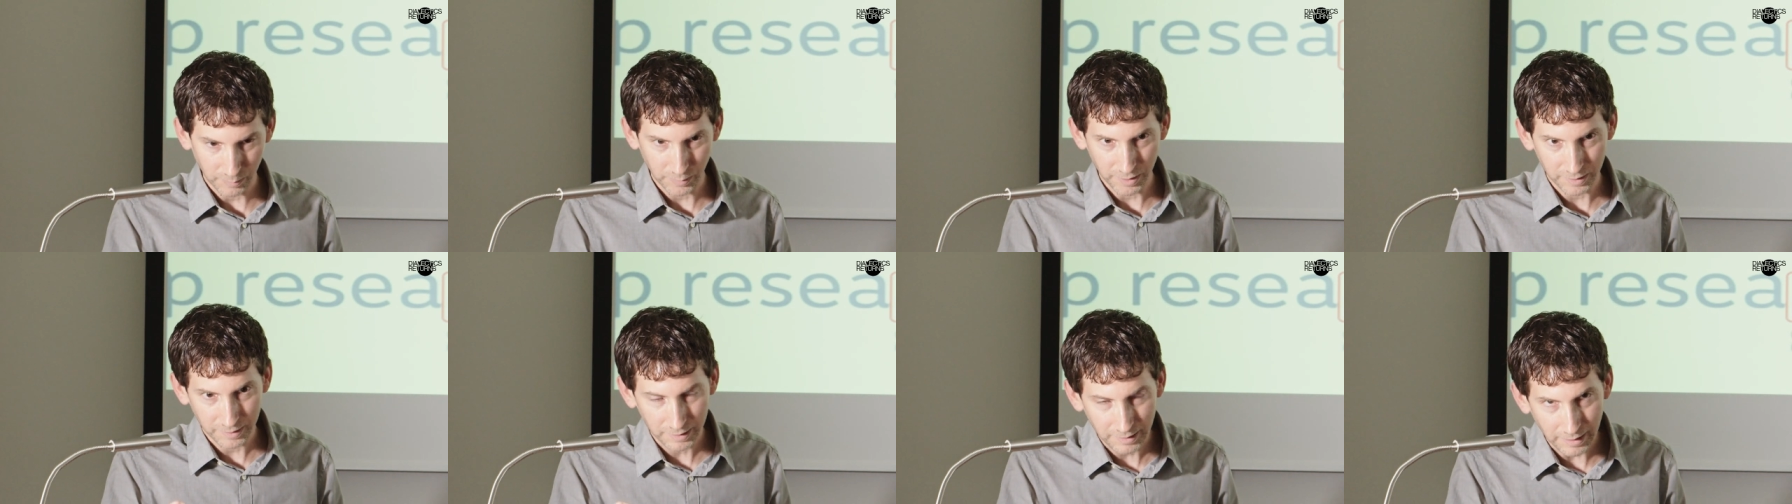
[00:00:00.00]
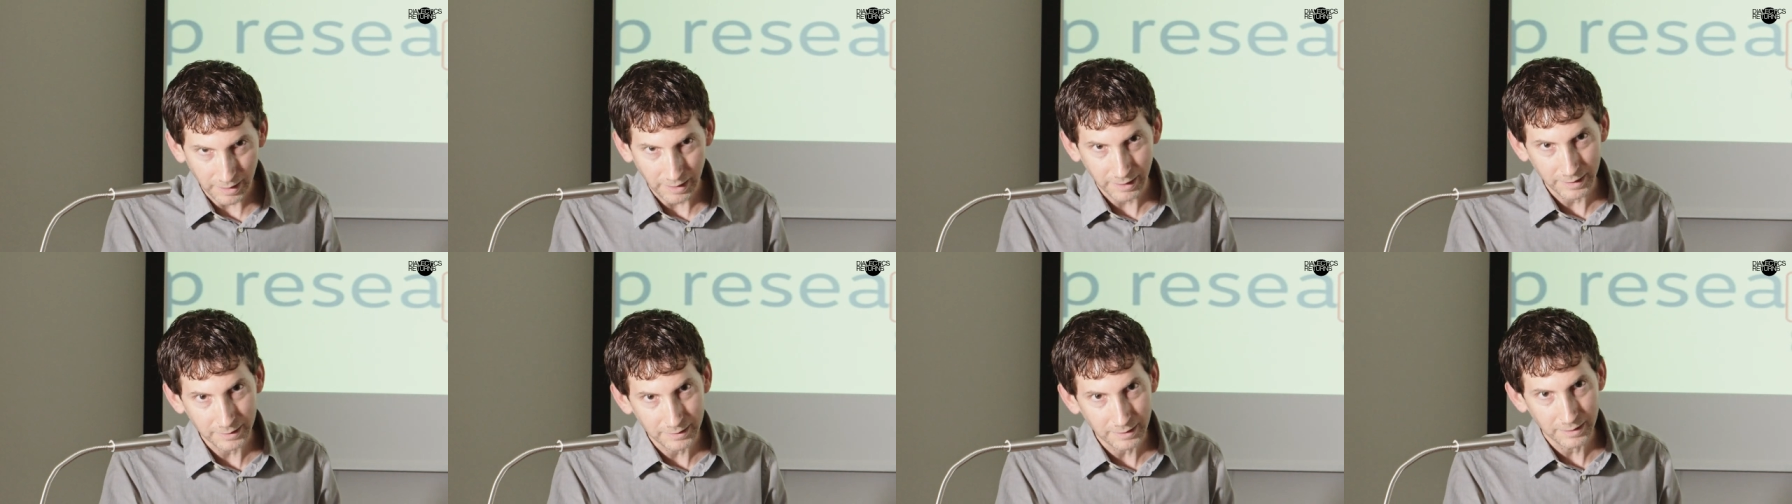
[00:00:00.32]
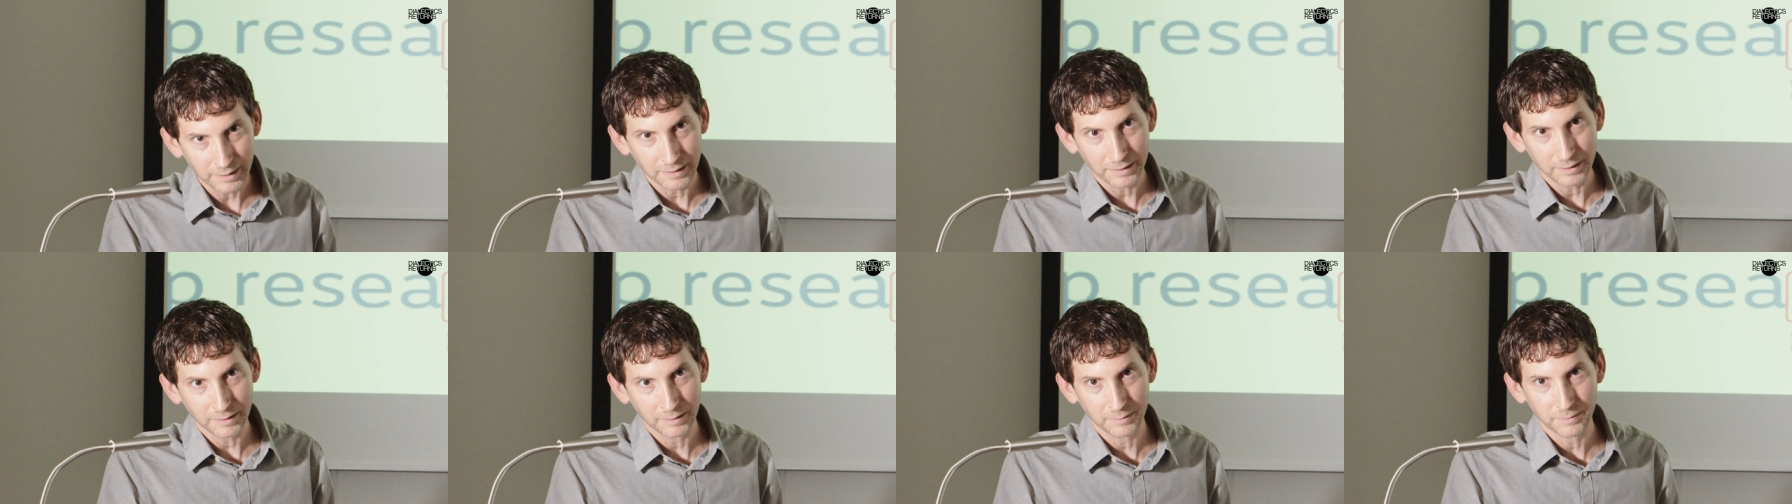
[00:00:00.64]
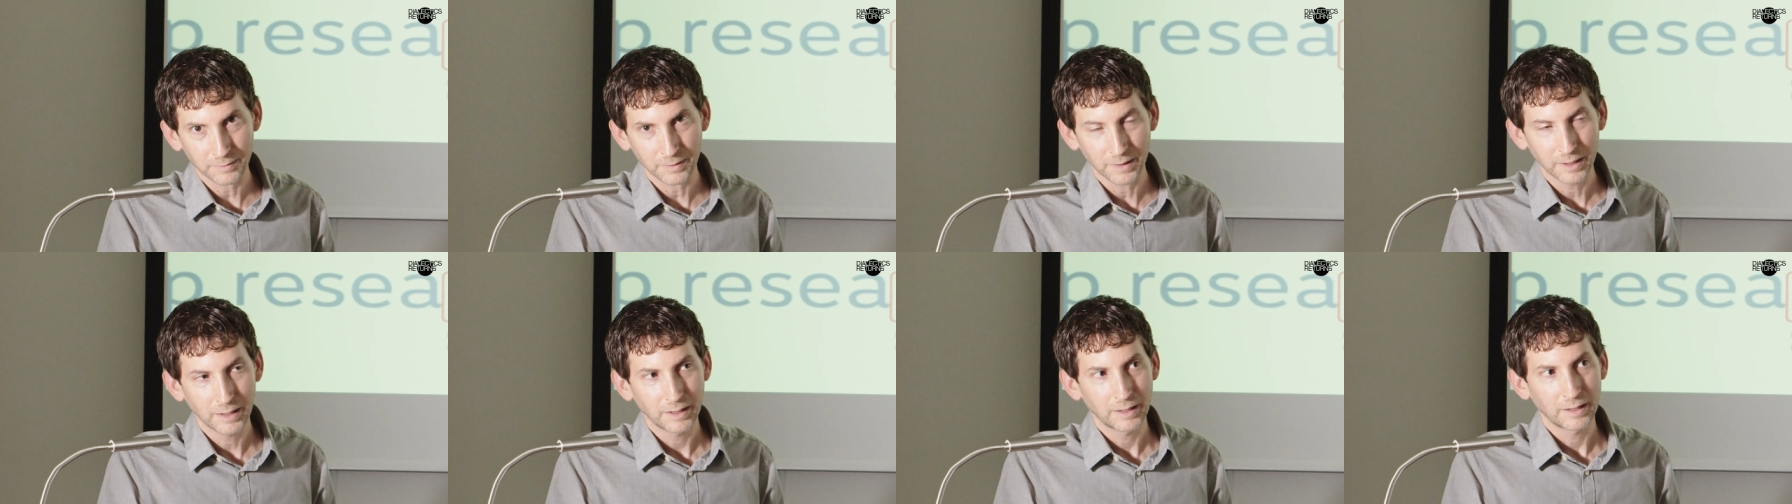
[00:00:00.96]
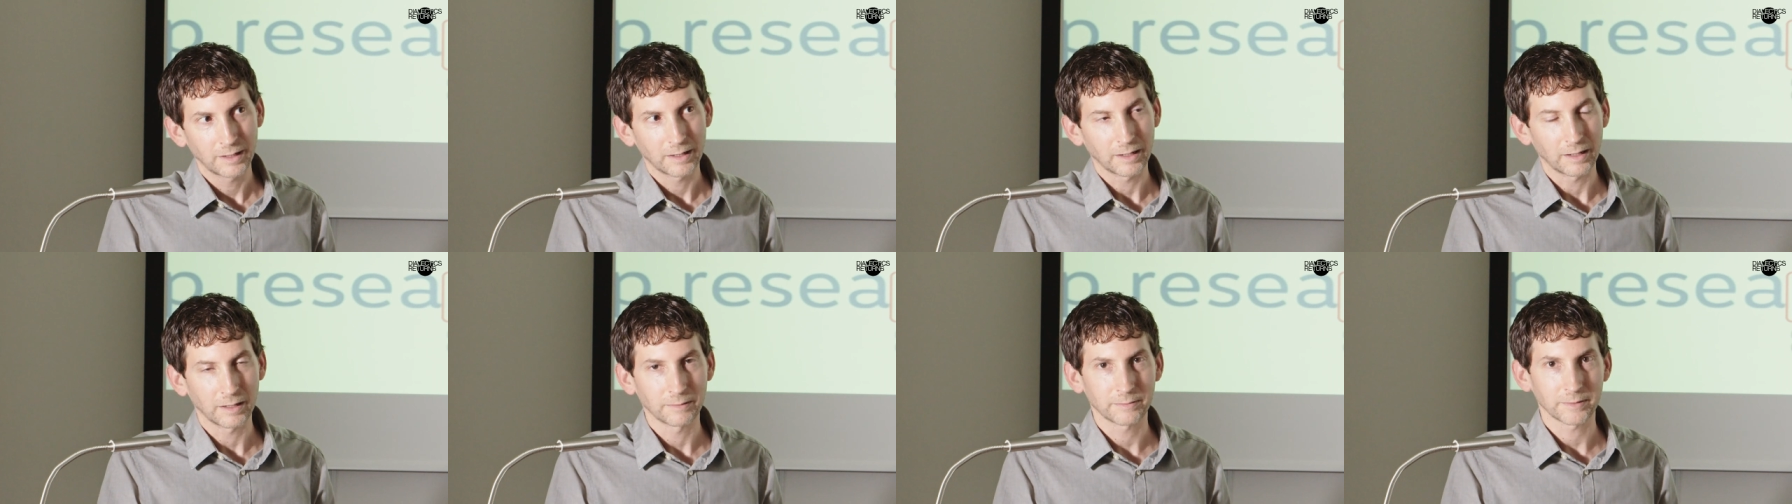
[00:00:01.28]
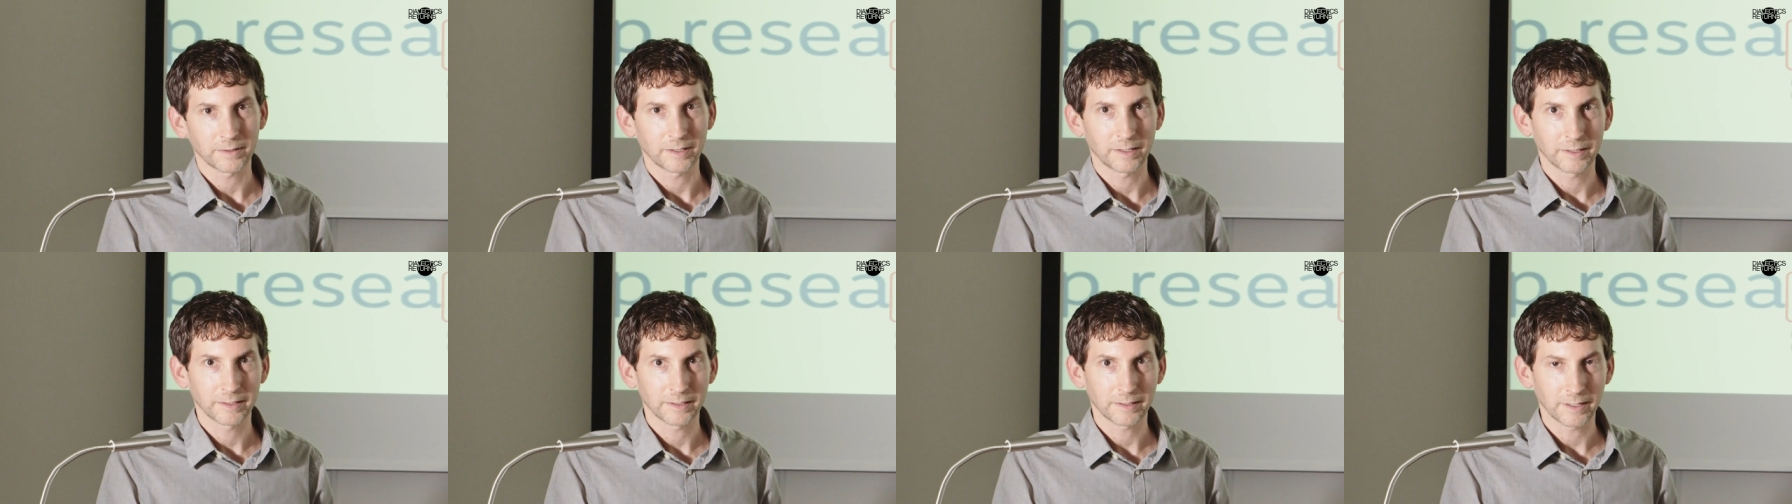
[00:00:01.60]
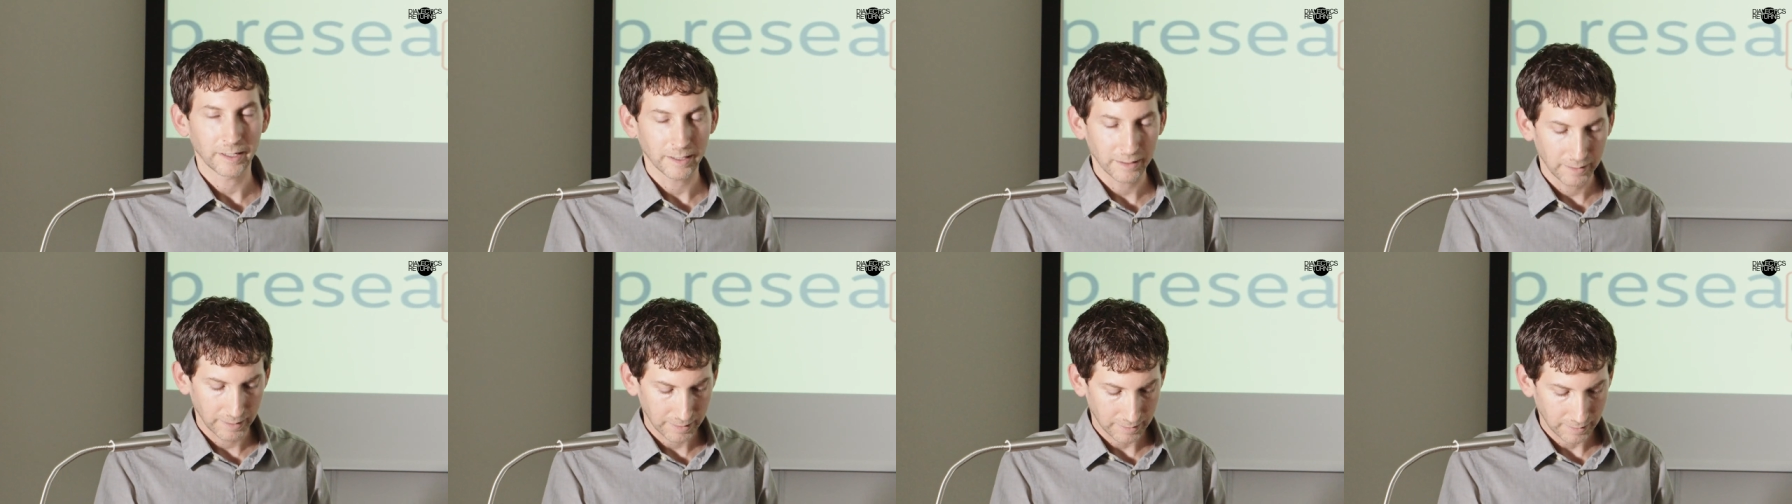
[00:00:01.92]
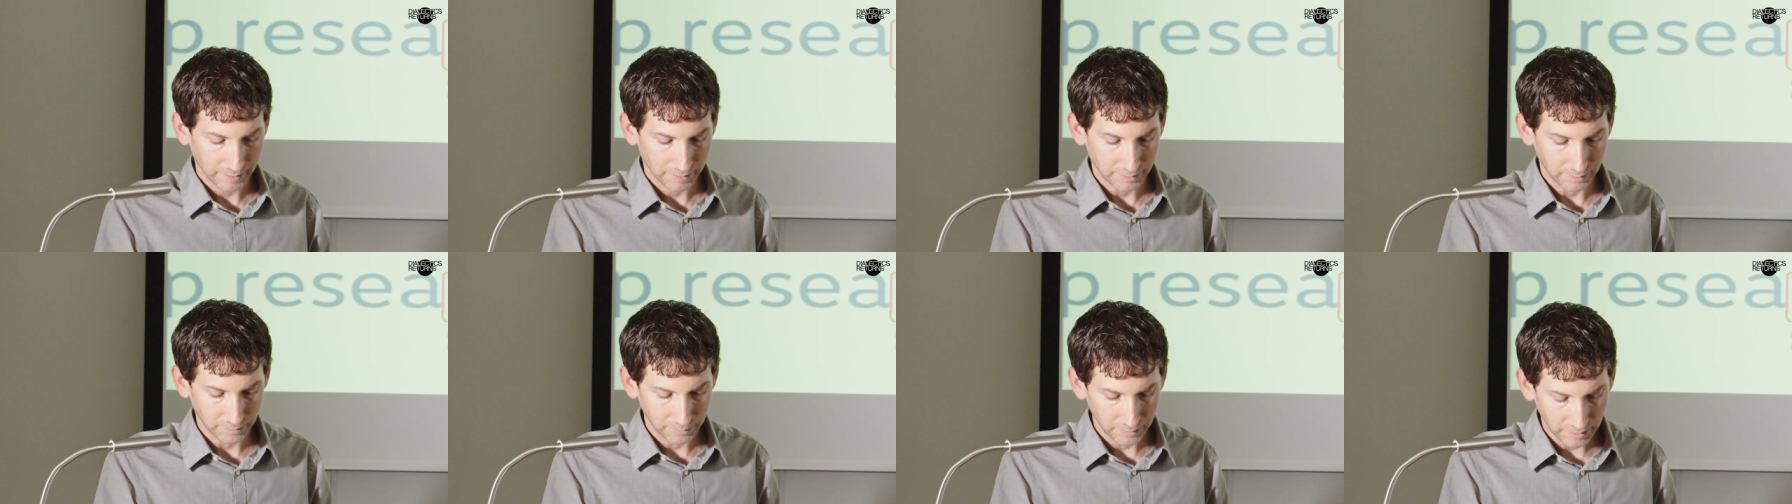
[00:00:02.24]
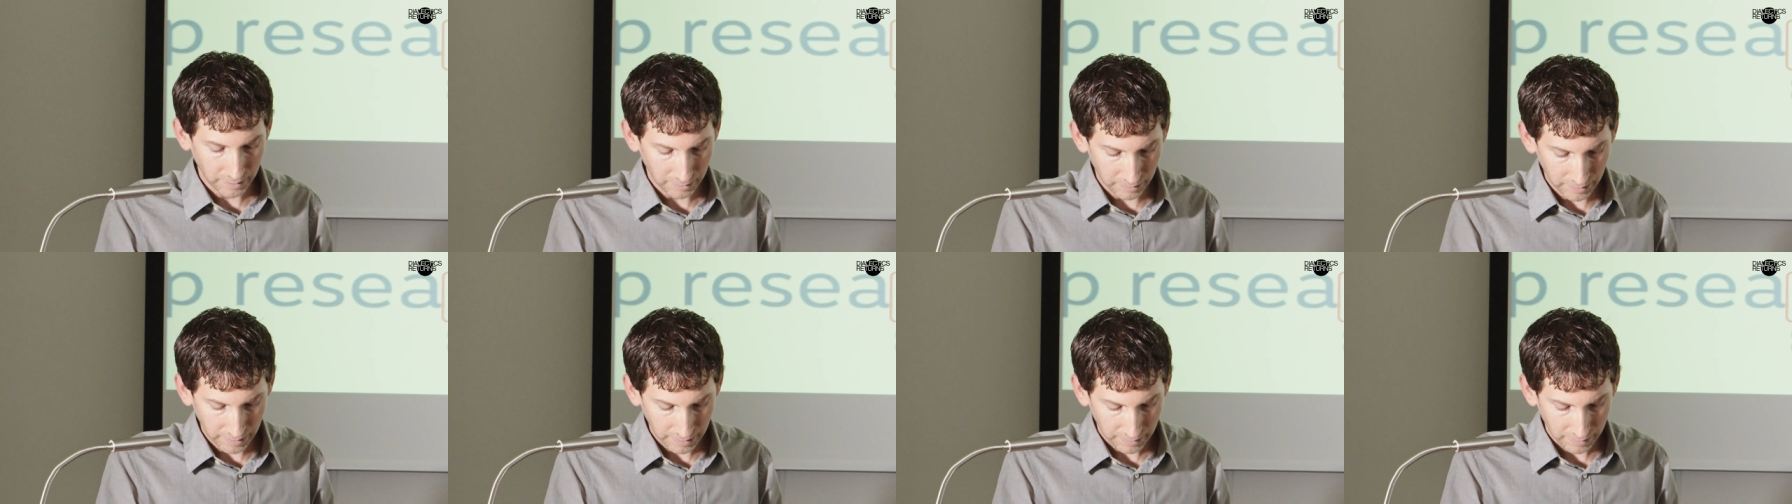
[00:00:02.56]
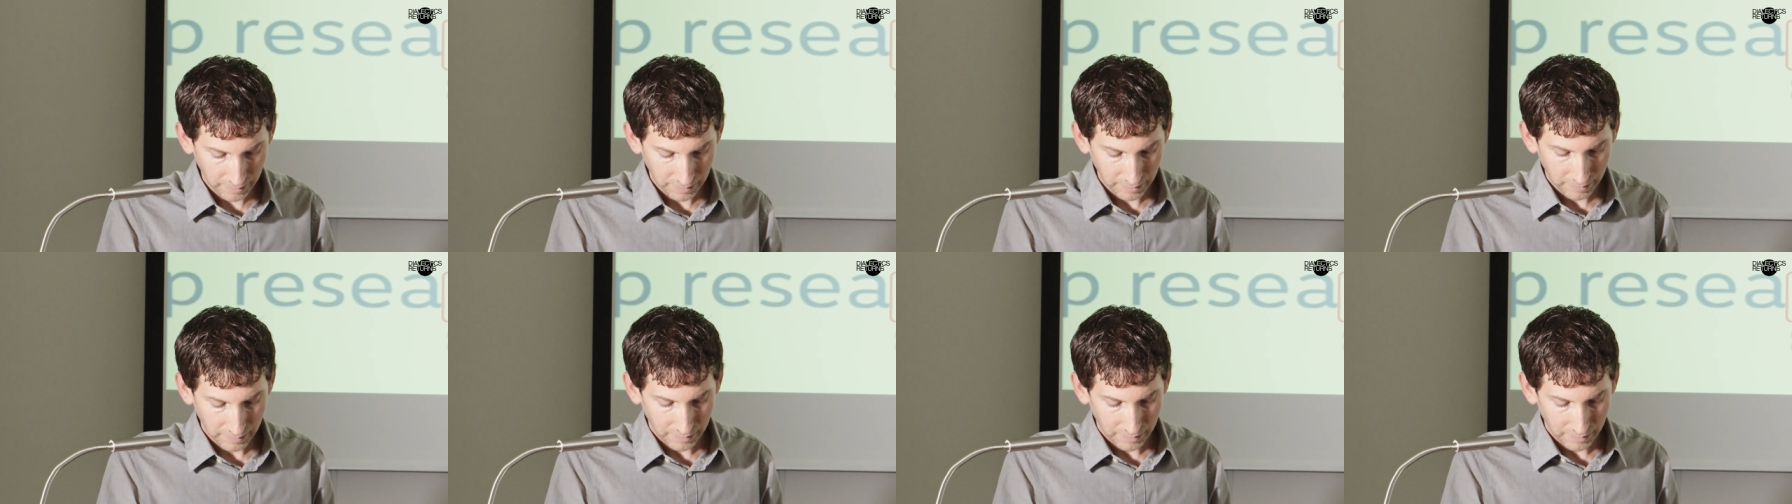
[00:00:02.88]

but the idea of, of a dialectical lyric